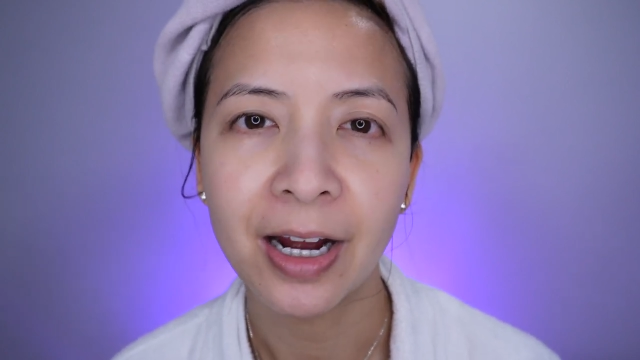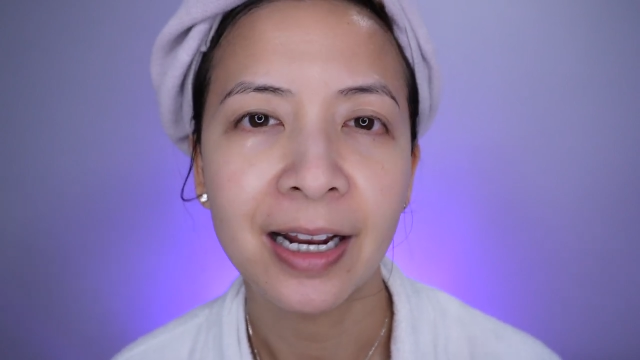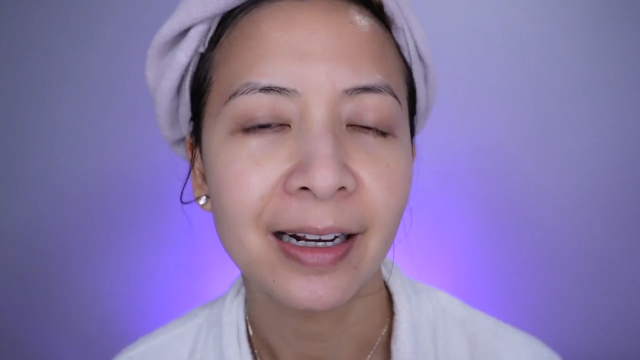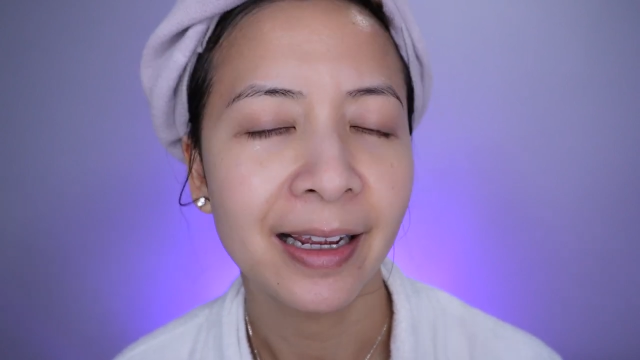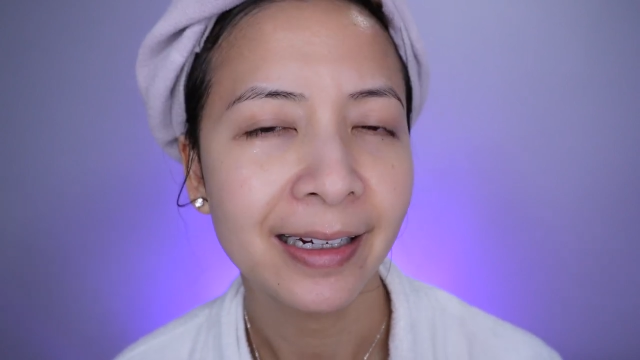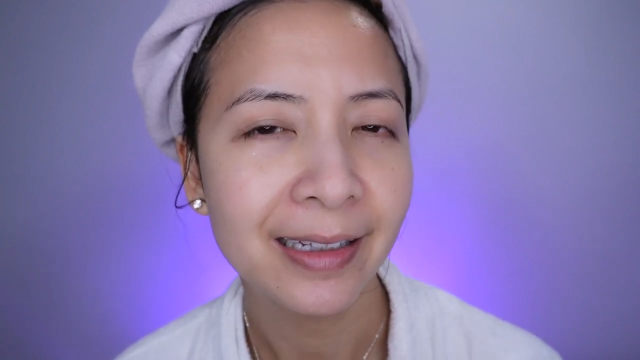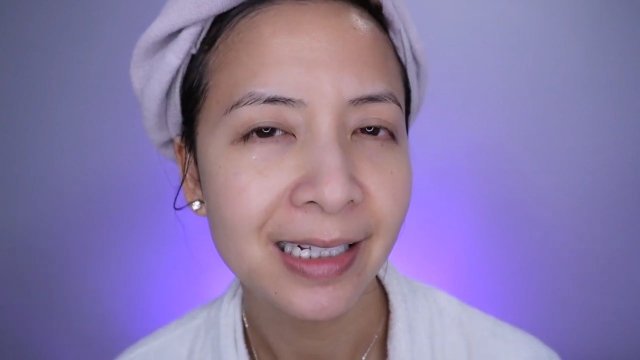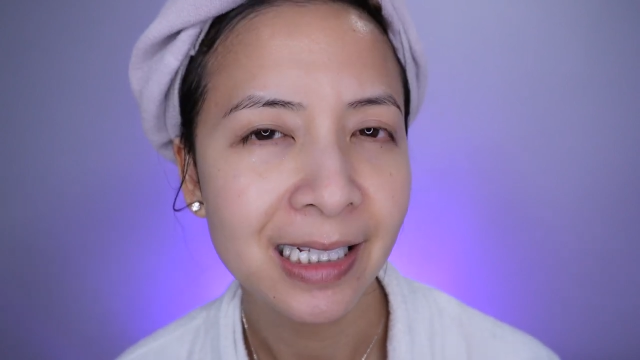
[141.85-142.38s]
I
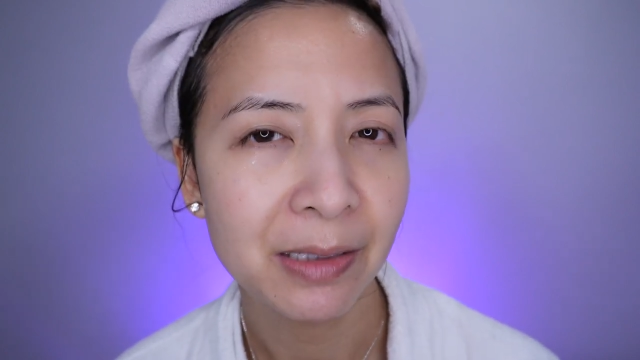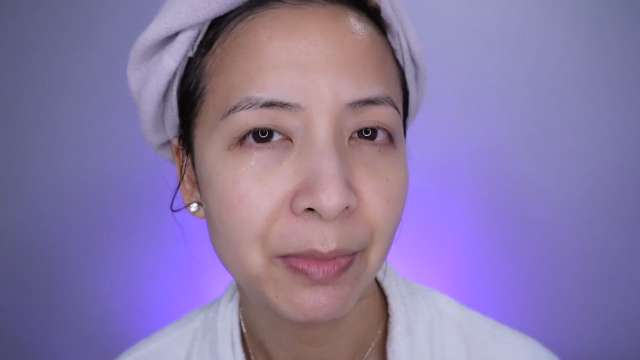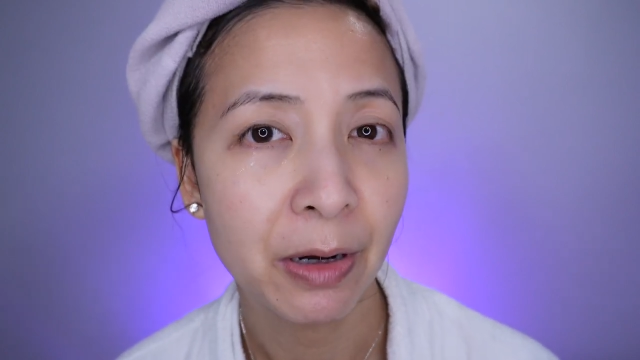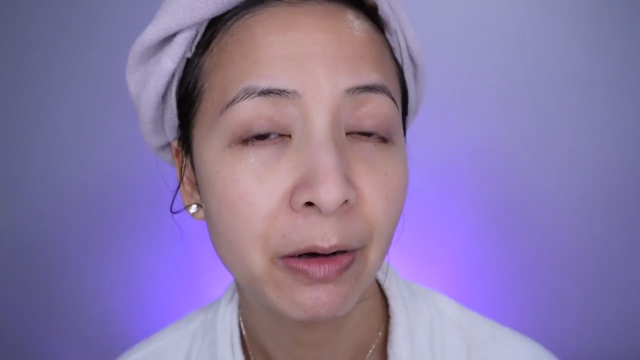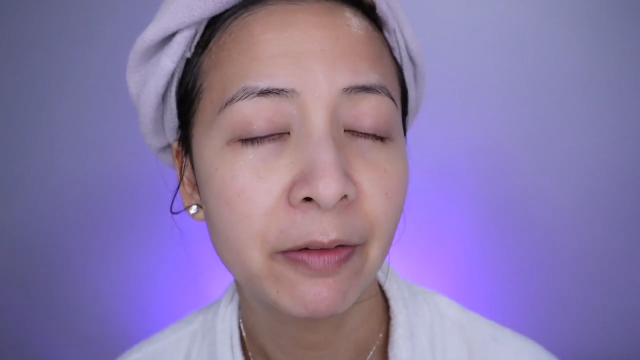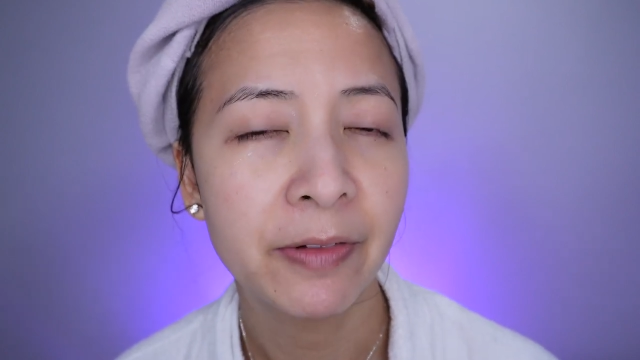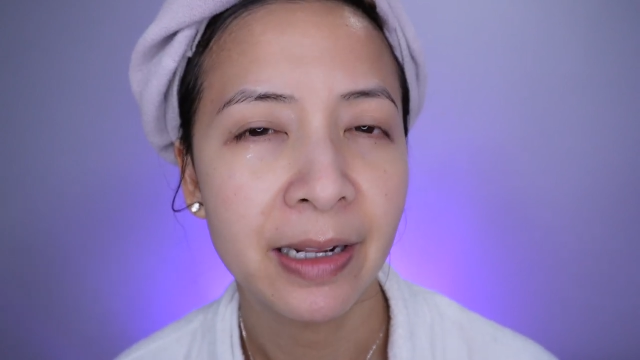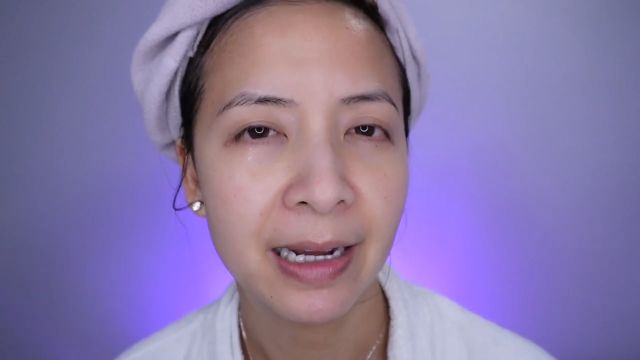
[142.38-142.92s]
like the
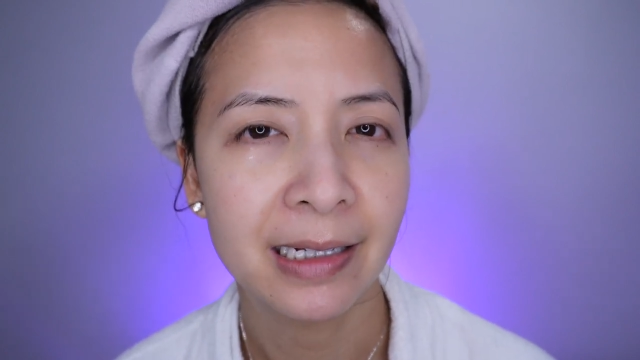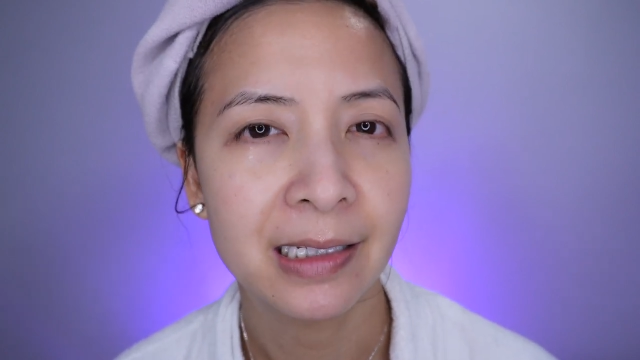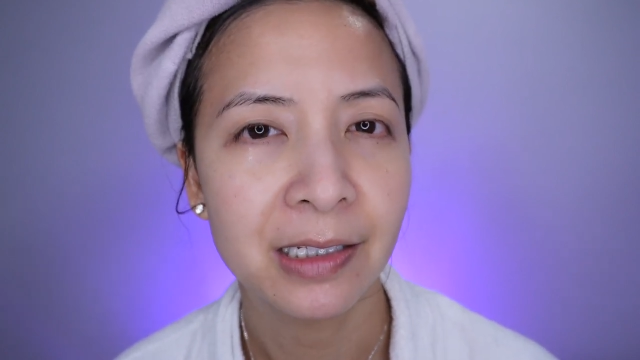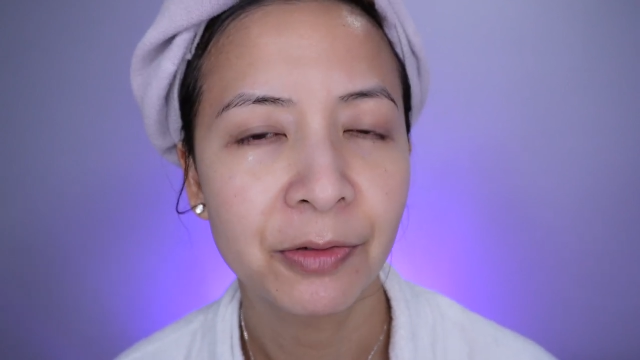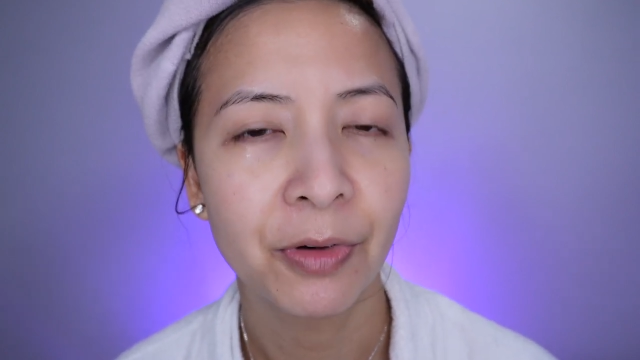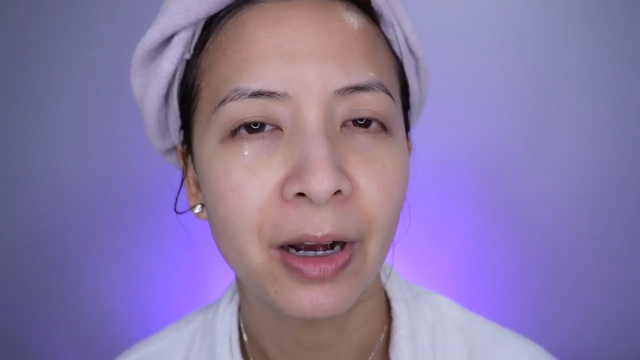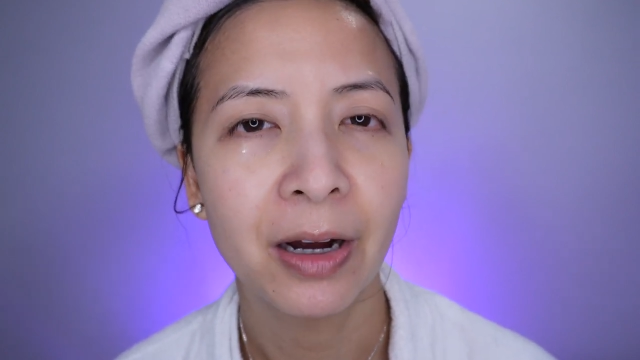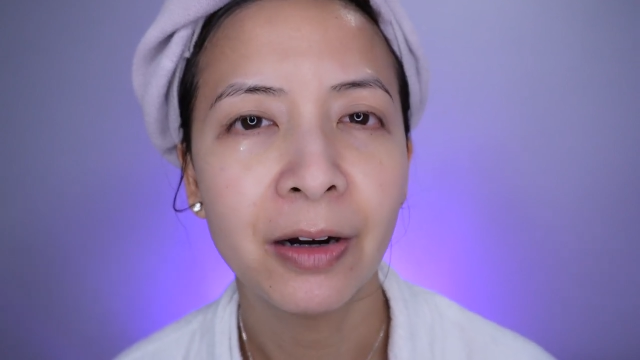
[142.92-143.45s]
smell of it
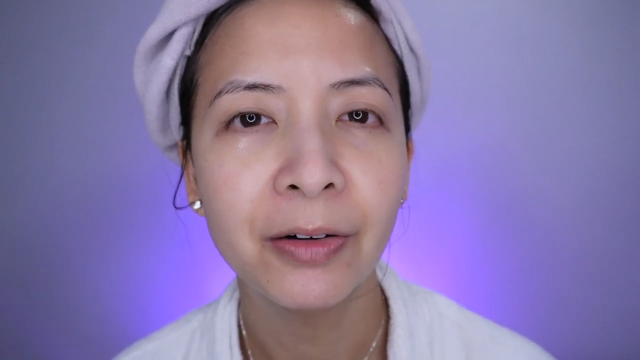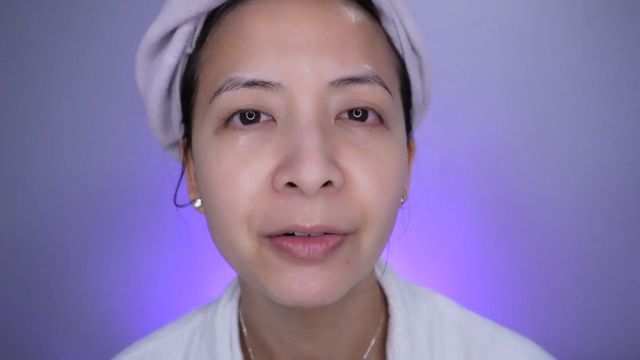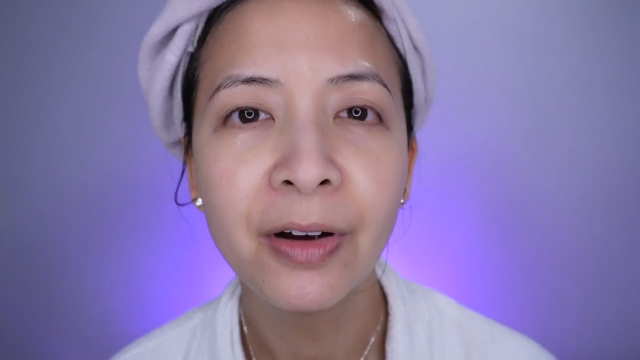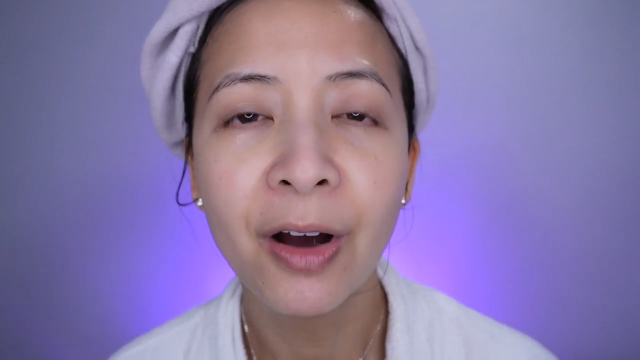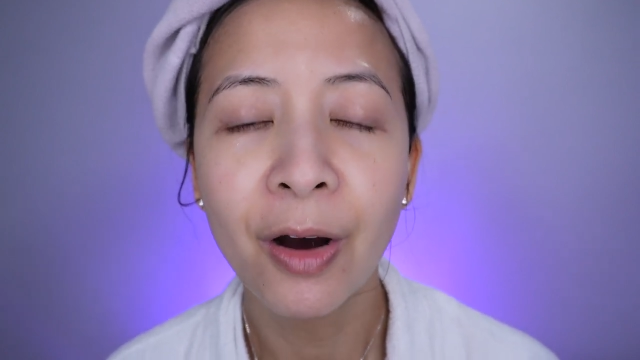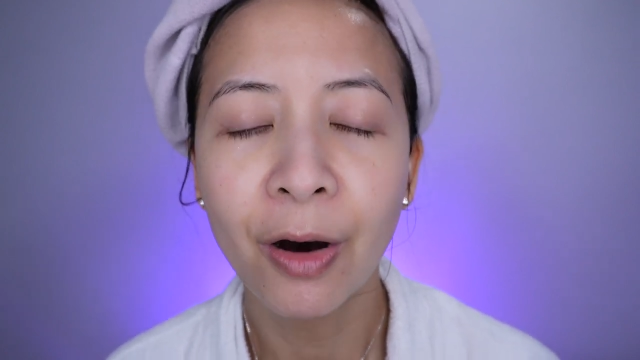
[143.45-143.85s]
as well.